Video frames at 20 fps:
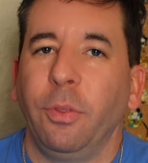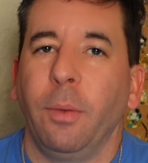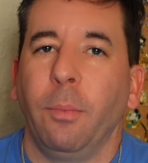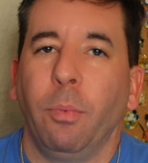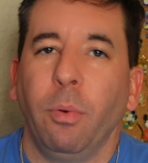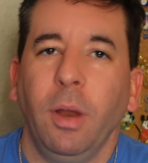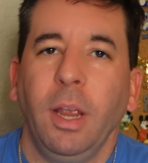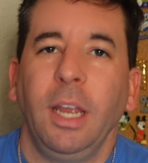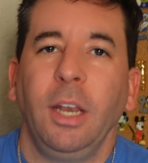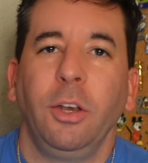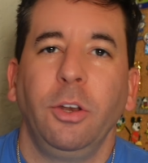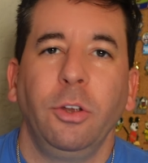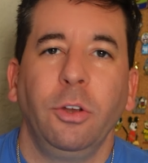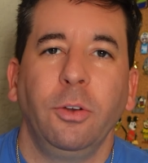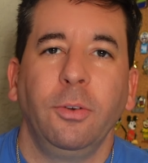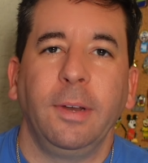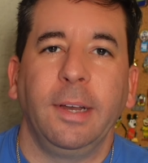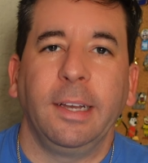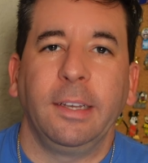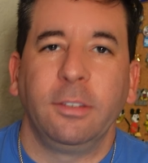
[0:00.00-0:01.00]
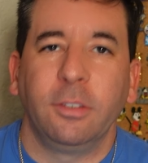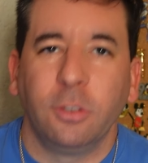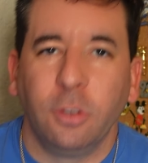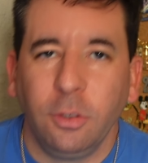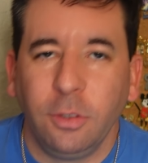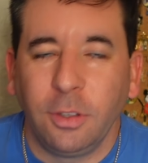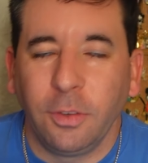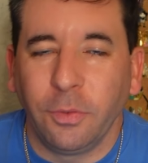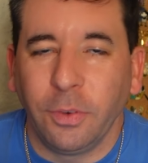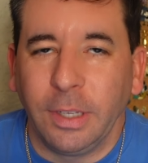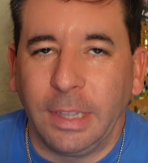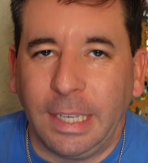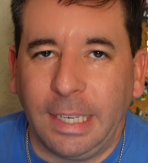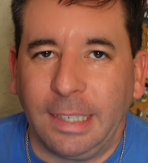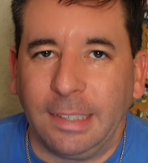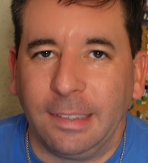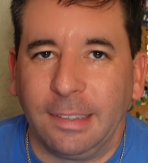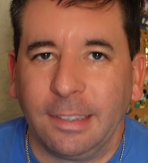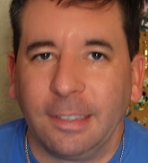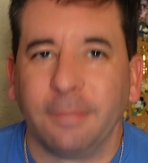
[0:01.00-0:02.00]
a brand new exclusive
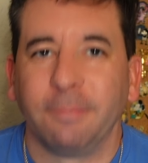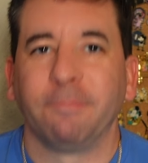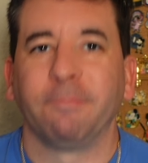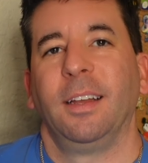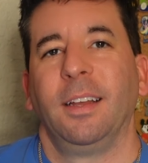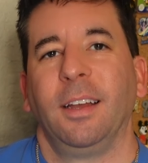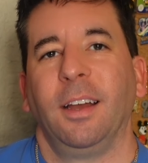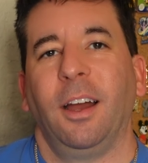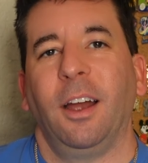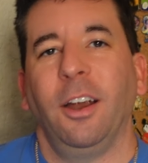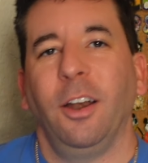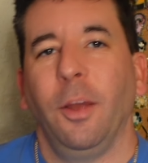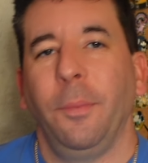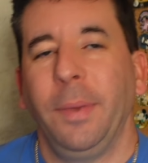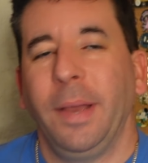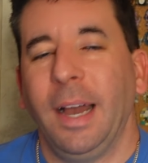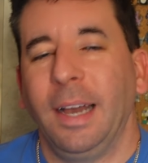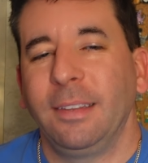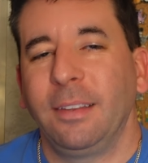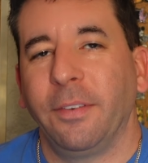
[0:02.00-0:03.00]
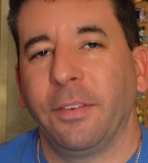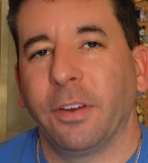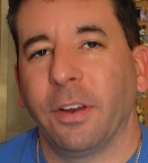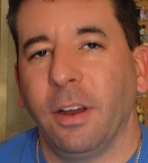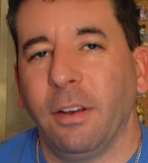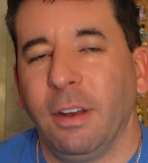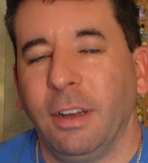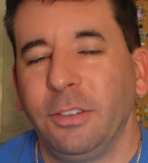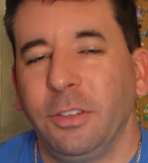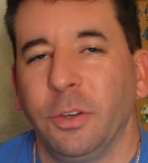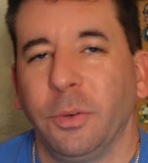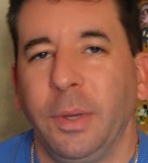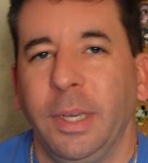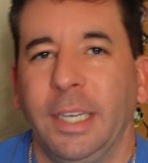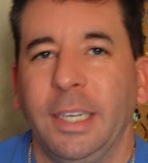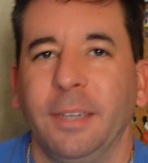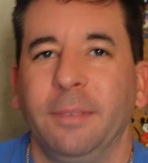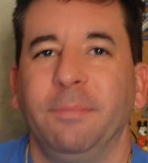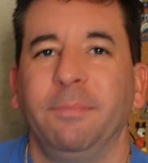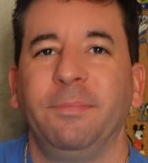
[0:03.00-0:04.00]
release. Alright, hope you guys have a great rest of your
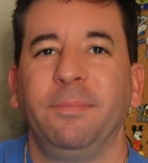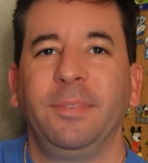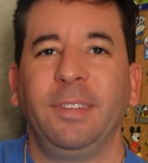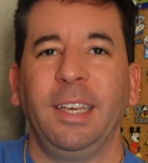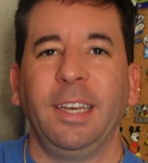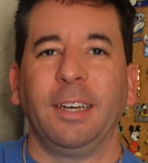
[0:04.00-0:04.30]
week. See